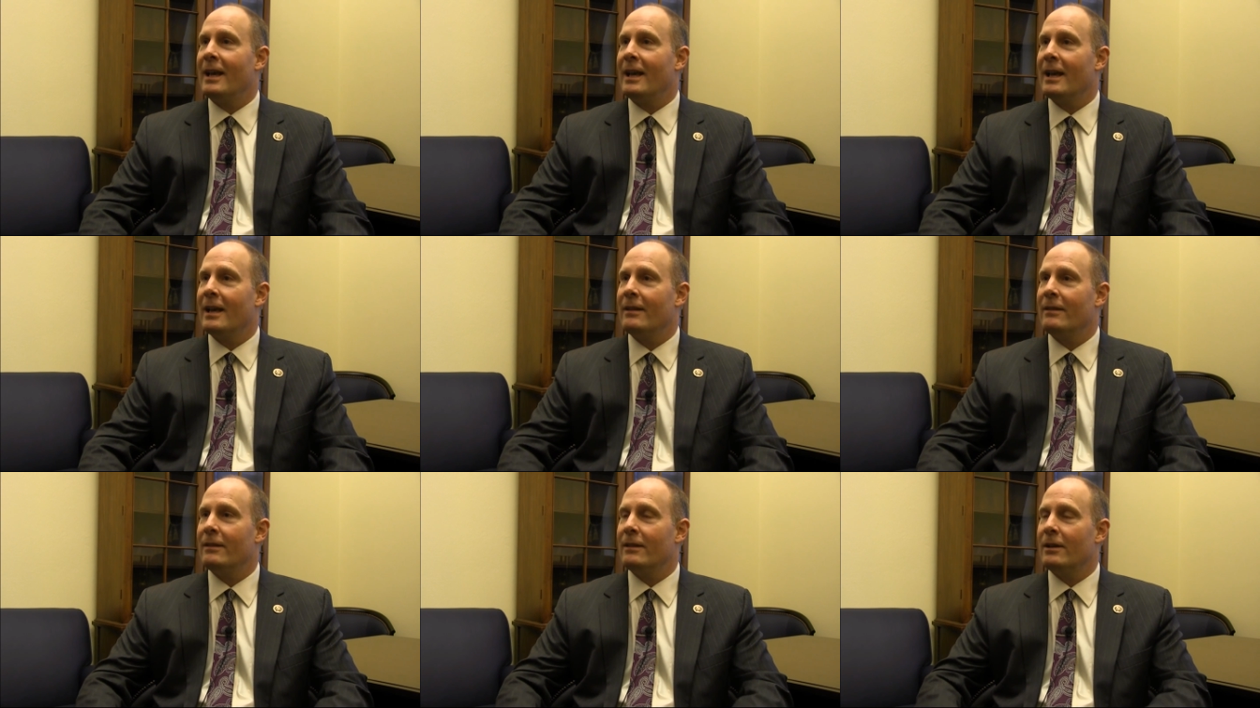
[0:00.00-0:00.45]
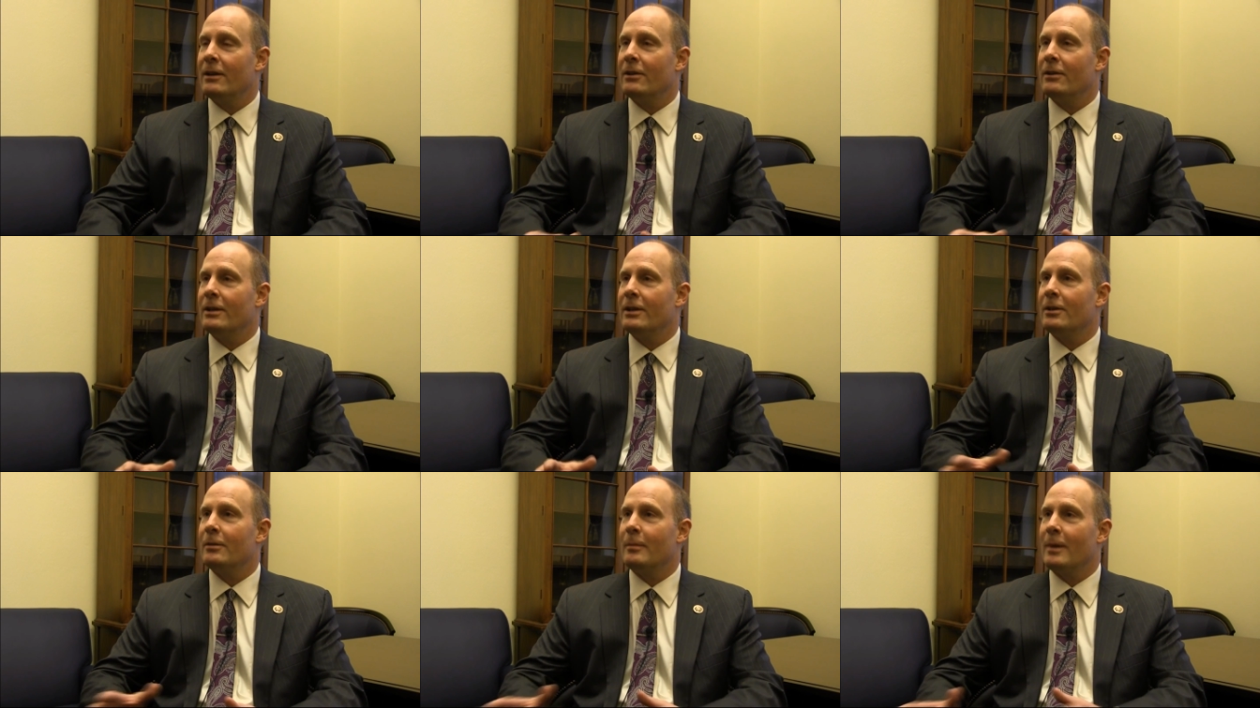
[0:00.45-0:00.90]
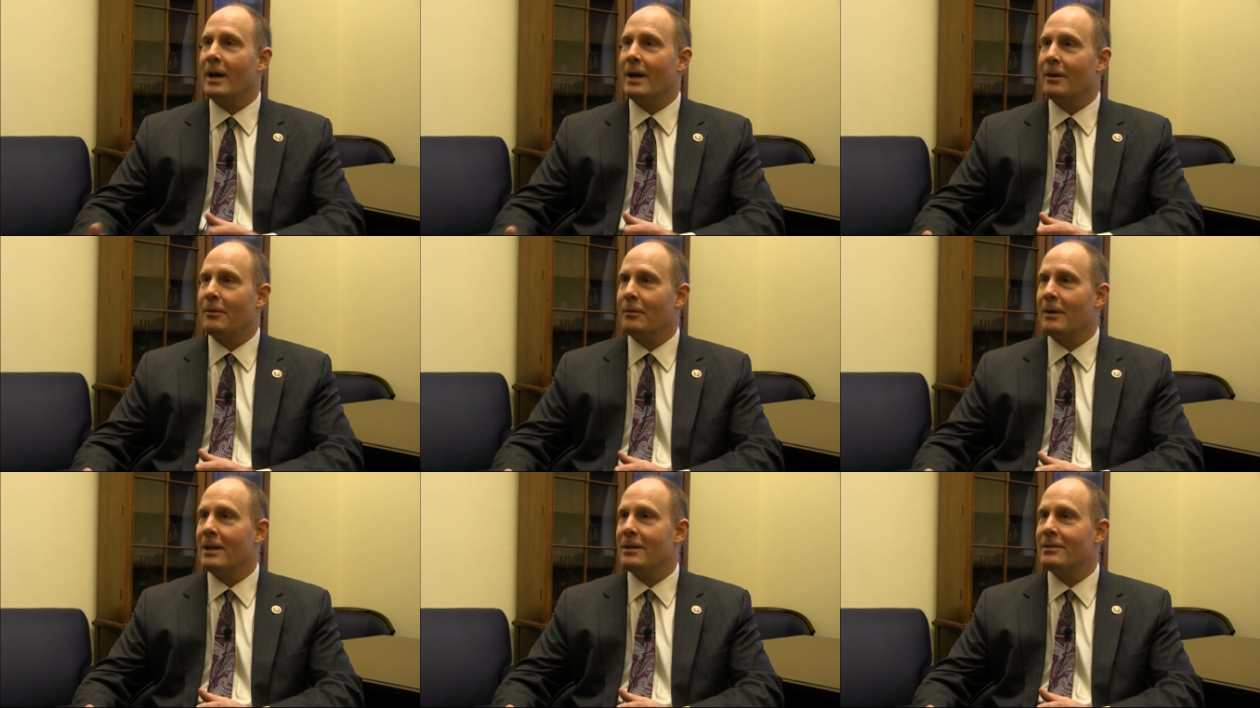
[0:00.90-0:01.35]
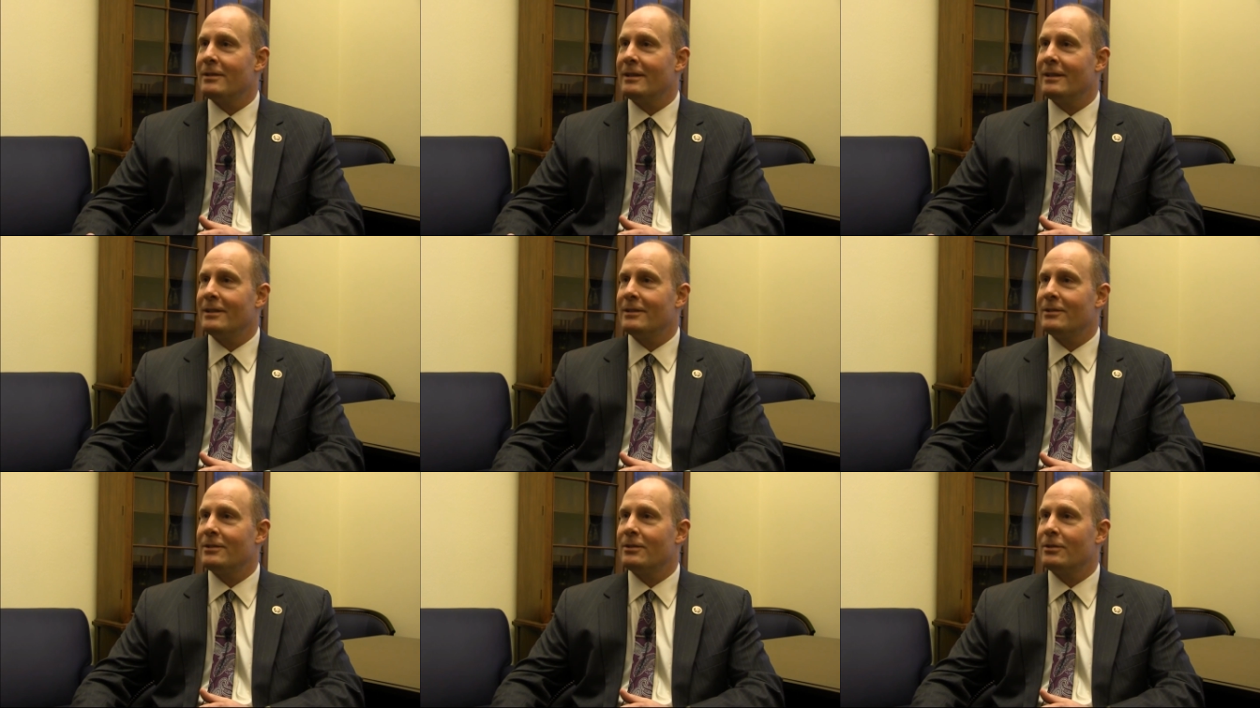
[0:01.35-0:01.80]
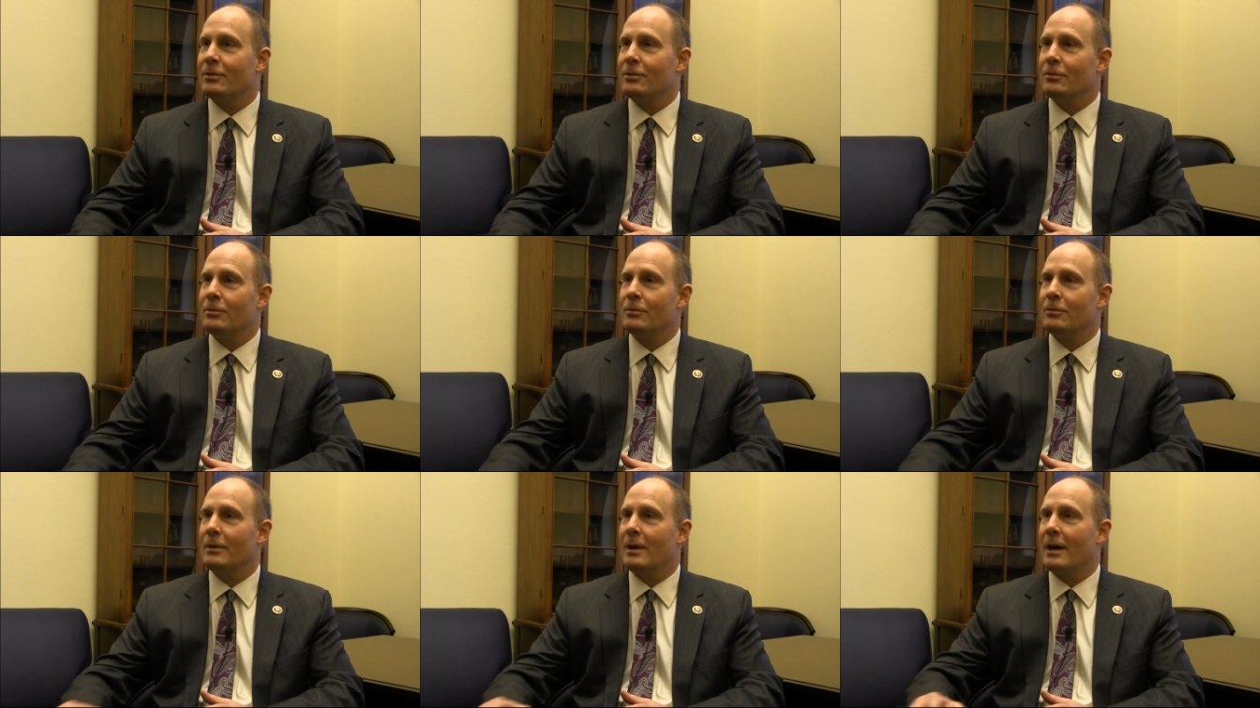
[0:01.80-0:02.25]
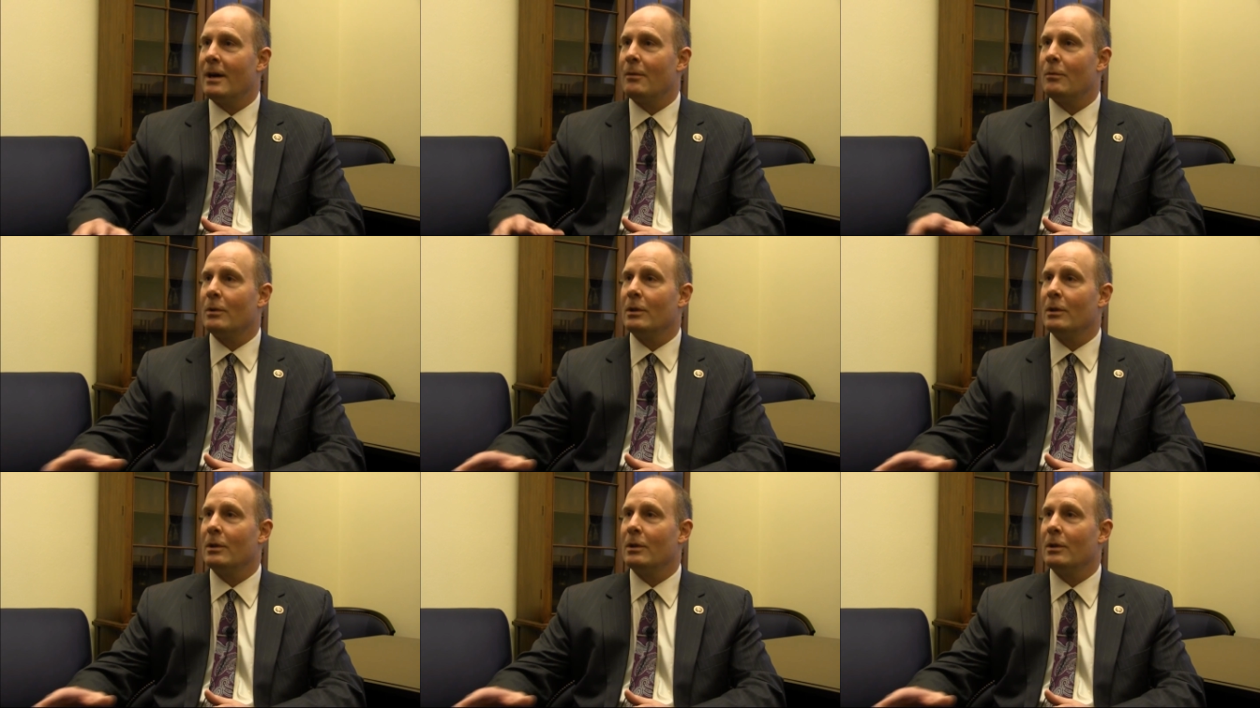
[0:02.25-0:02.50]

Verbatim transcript: and their nearby residents who uh,